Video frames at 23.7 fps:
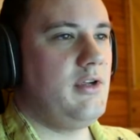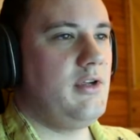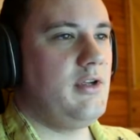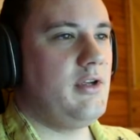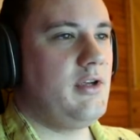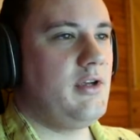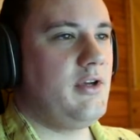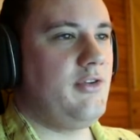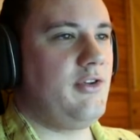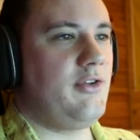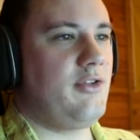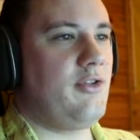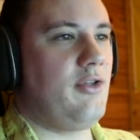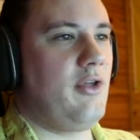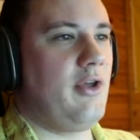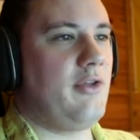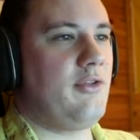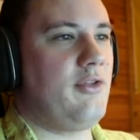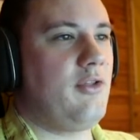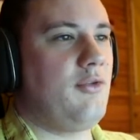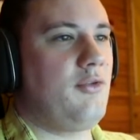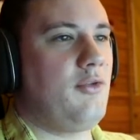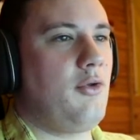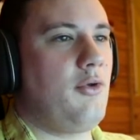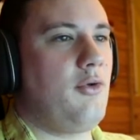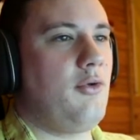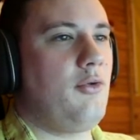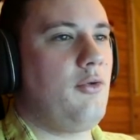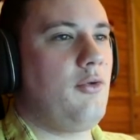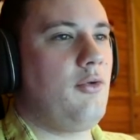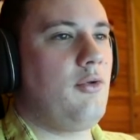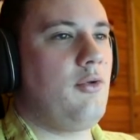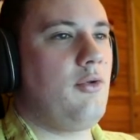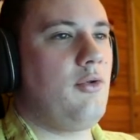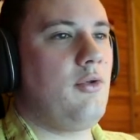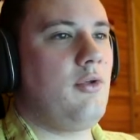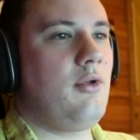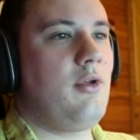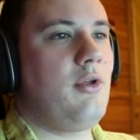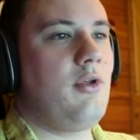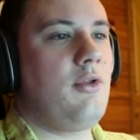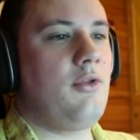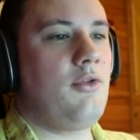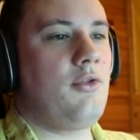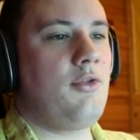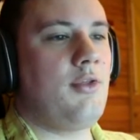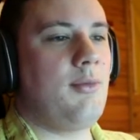It's like the
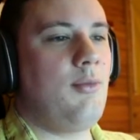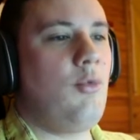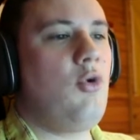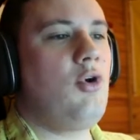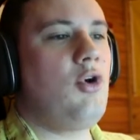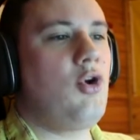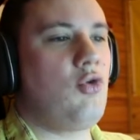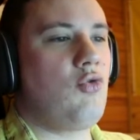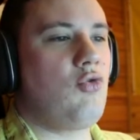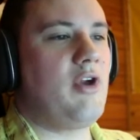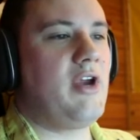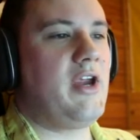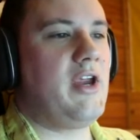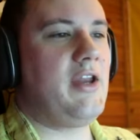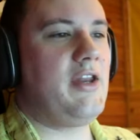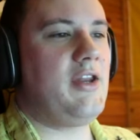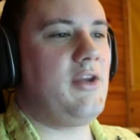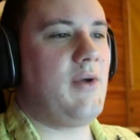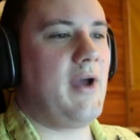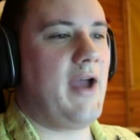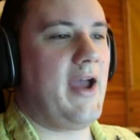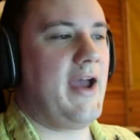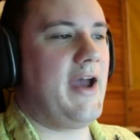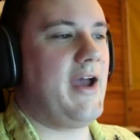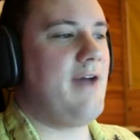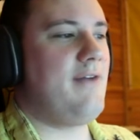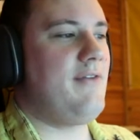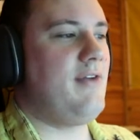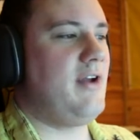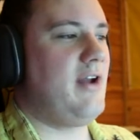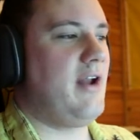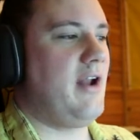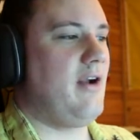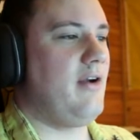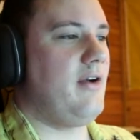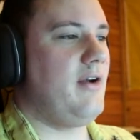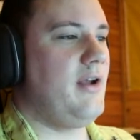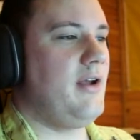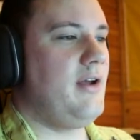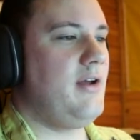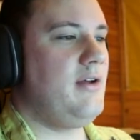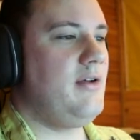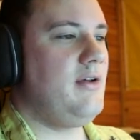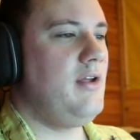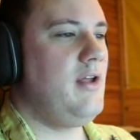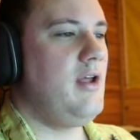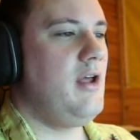more green you have in an
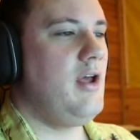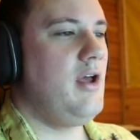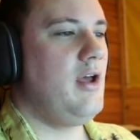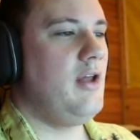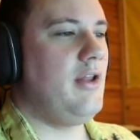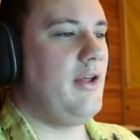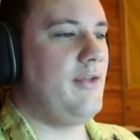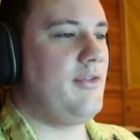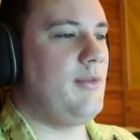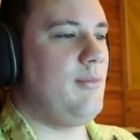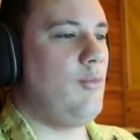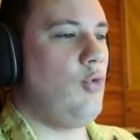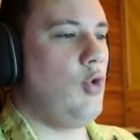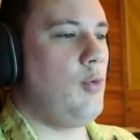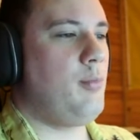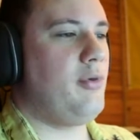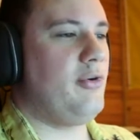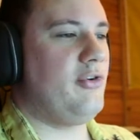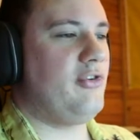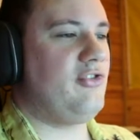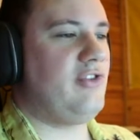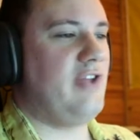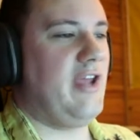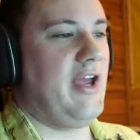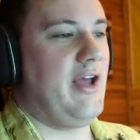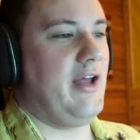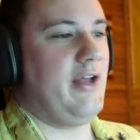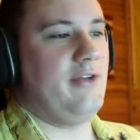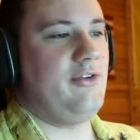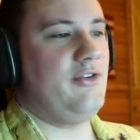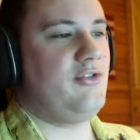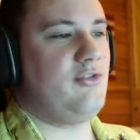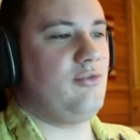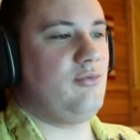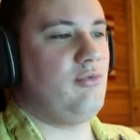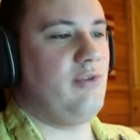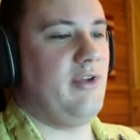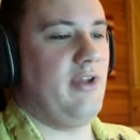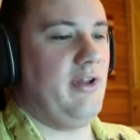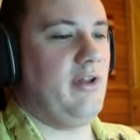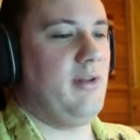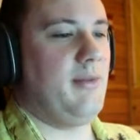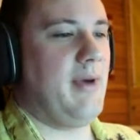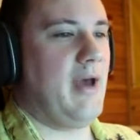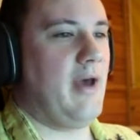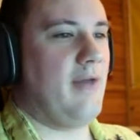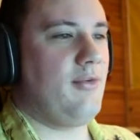area, like the more yeah, just
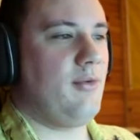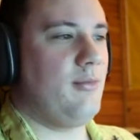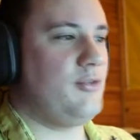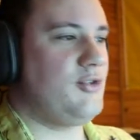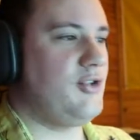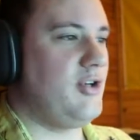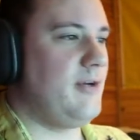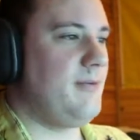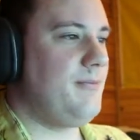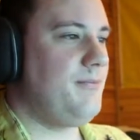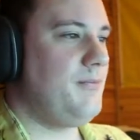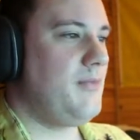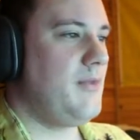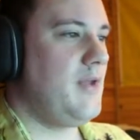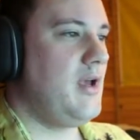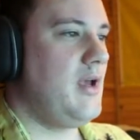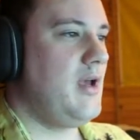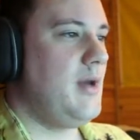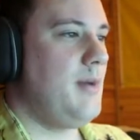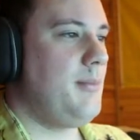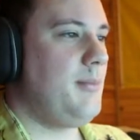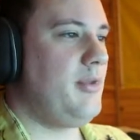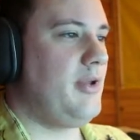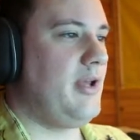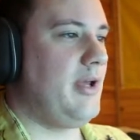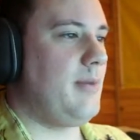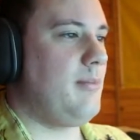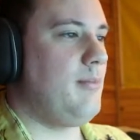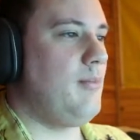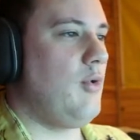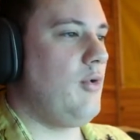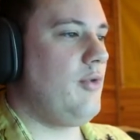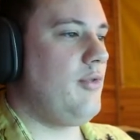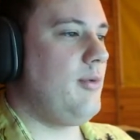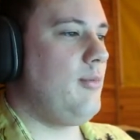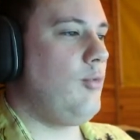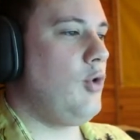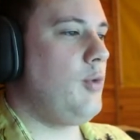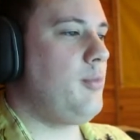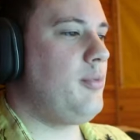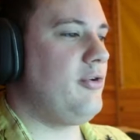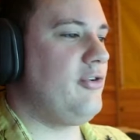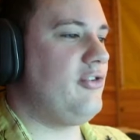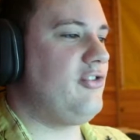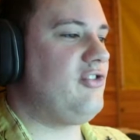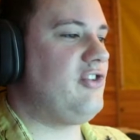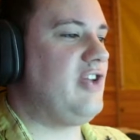in the bathroom, sure. But like the more
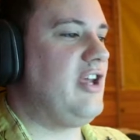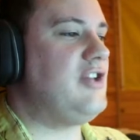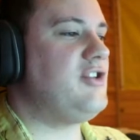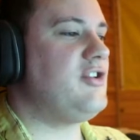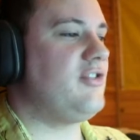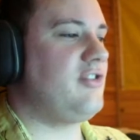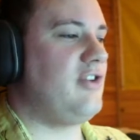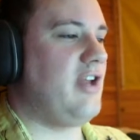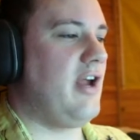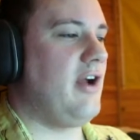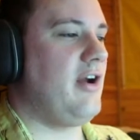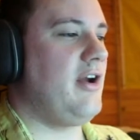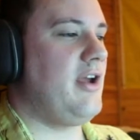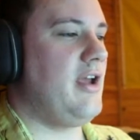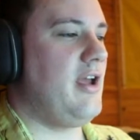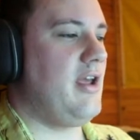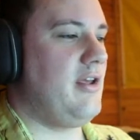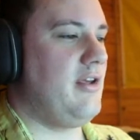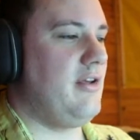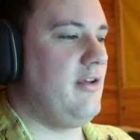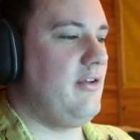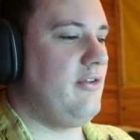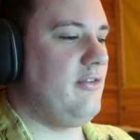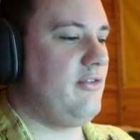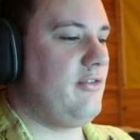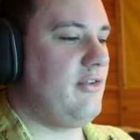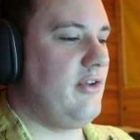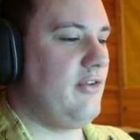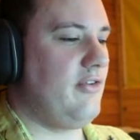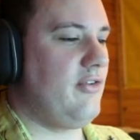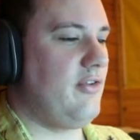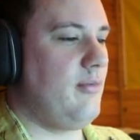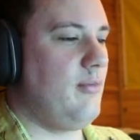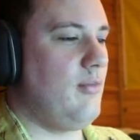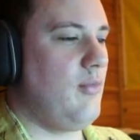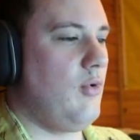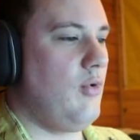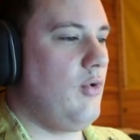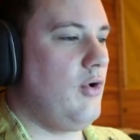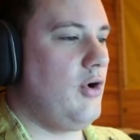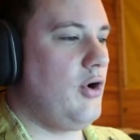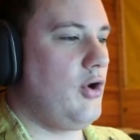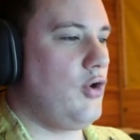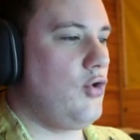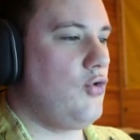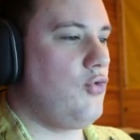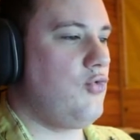prestigious an area is the
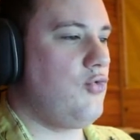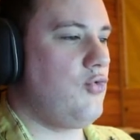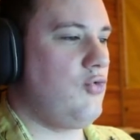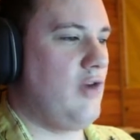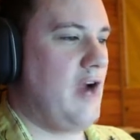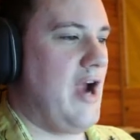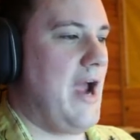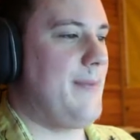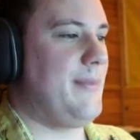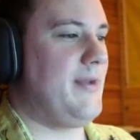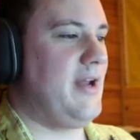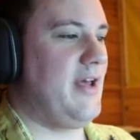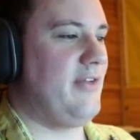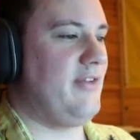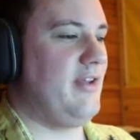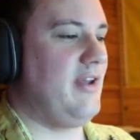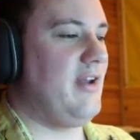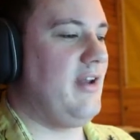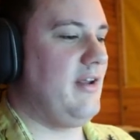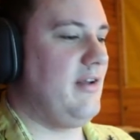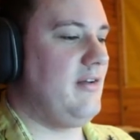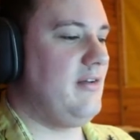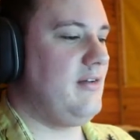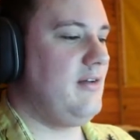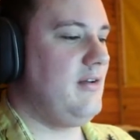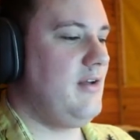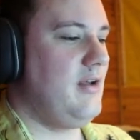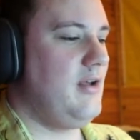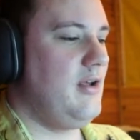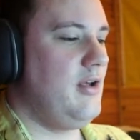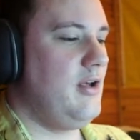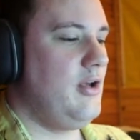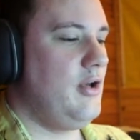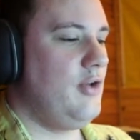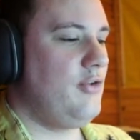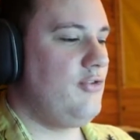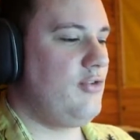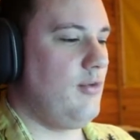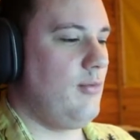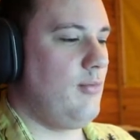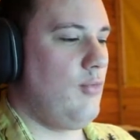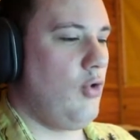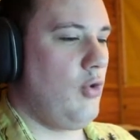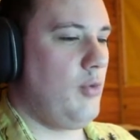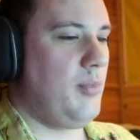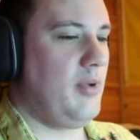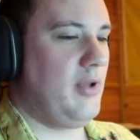more crap it has in it. So
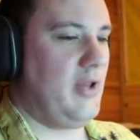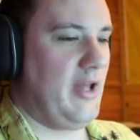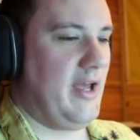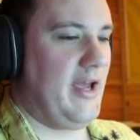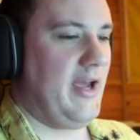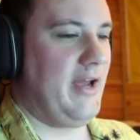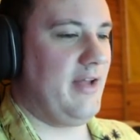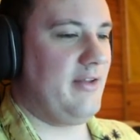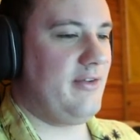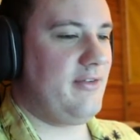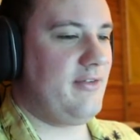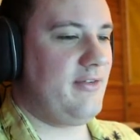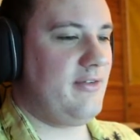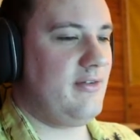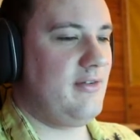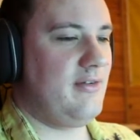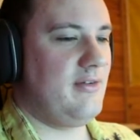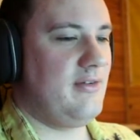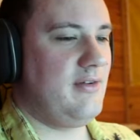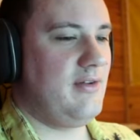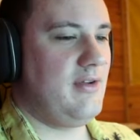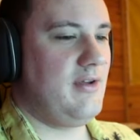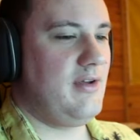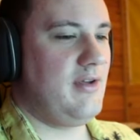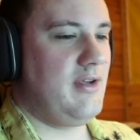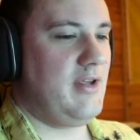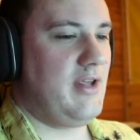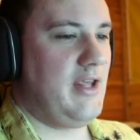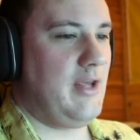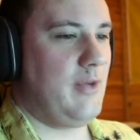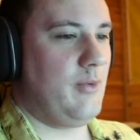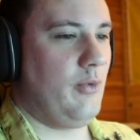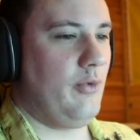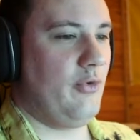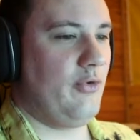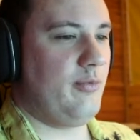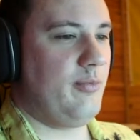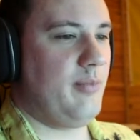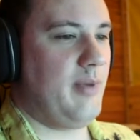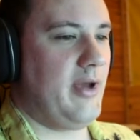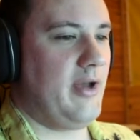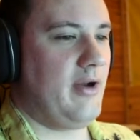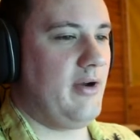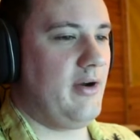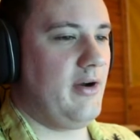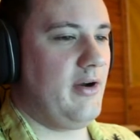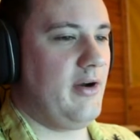more plants equals
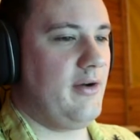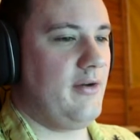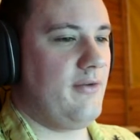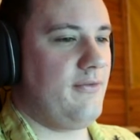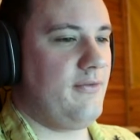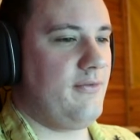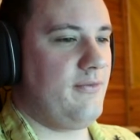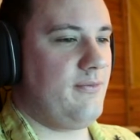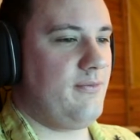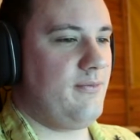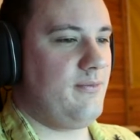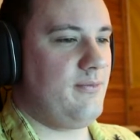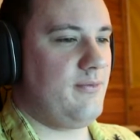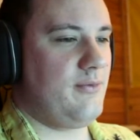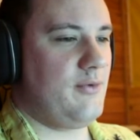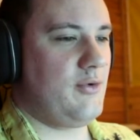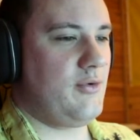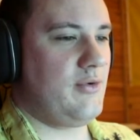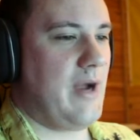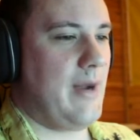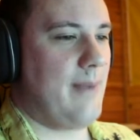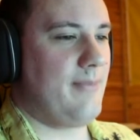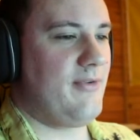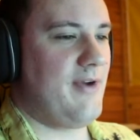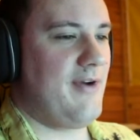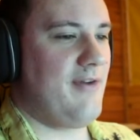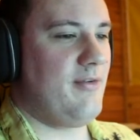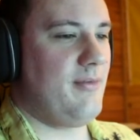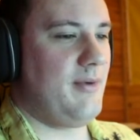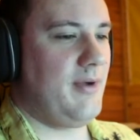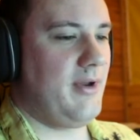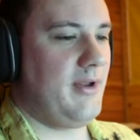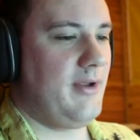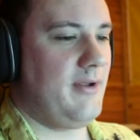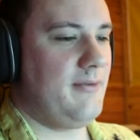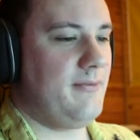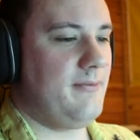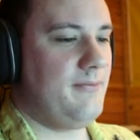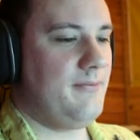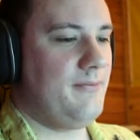better crap for everybody.